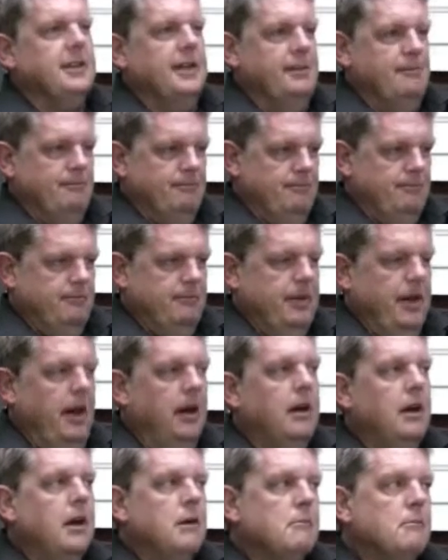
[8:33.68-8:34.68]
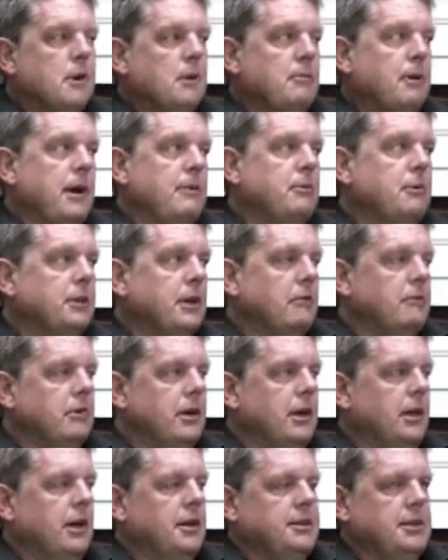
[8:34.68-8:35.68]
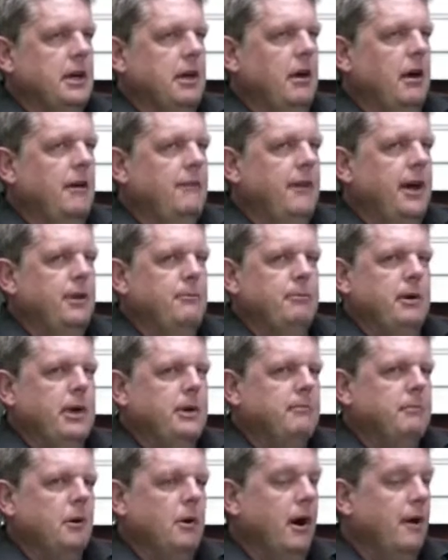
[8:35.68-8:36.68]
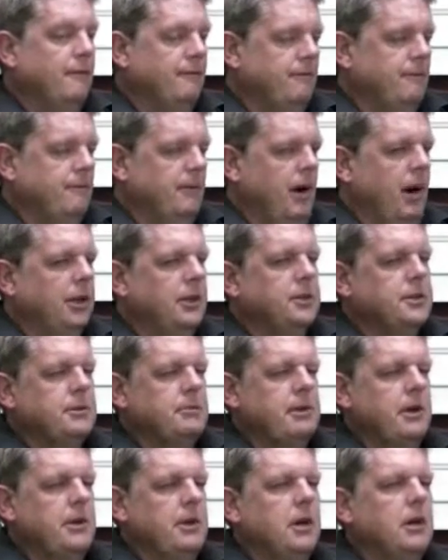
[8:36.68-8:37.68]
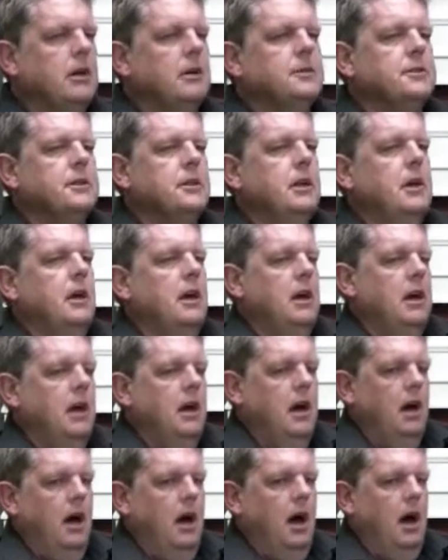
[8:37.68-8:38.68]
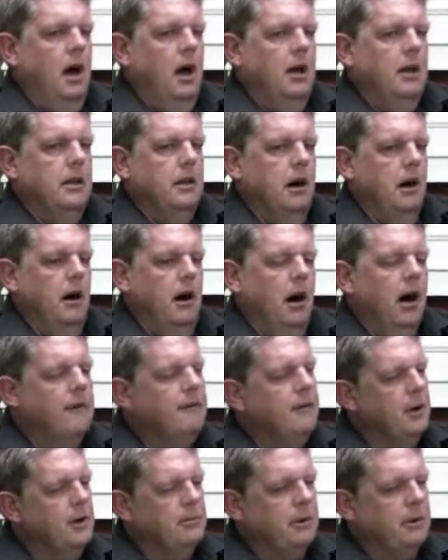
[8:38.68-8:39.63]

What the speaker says: it, yeah. But people don't realise that. I've had people, I used to be a nurse, and I've heard